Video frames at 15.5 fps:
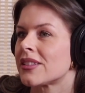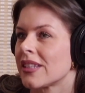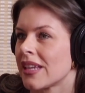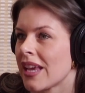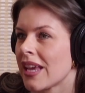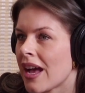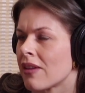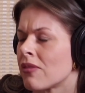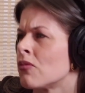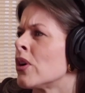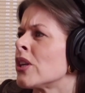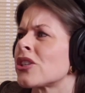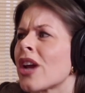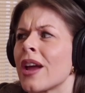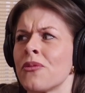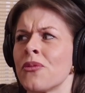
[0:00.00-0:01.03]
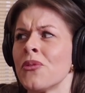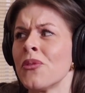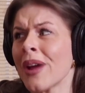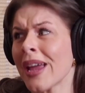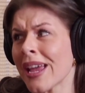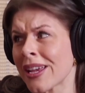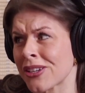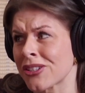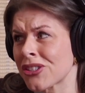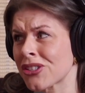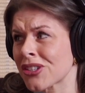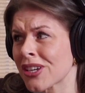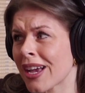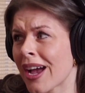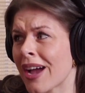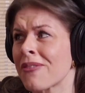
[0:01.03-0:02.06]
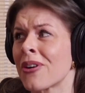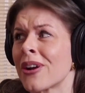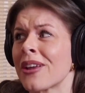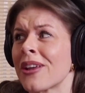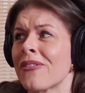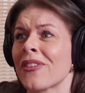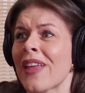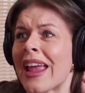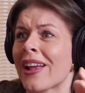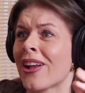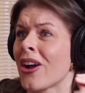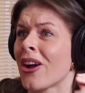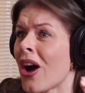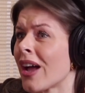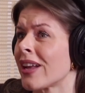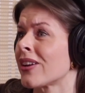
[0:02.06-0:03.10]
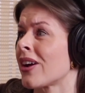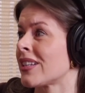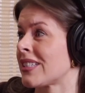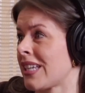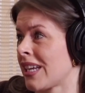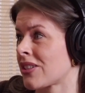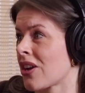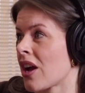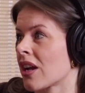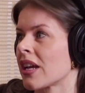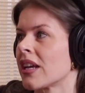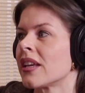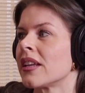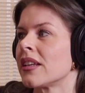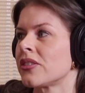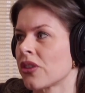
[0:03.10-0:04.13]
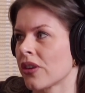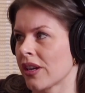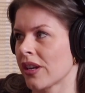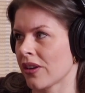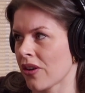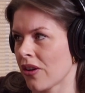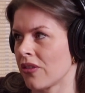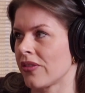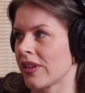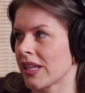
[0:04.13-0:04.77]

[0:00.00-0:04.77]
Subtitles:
yeah, which I wish I would have like gotten on TikTok during COVID.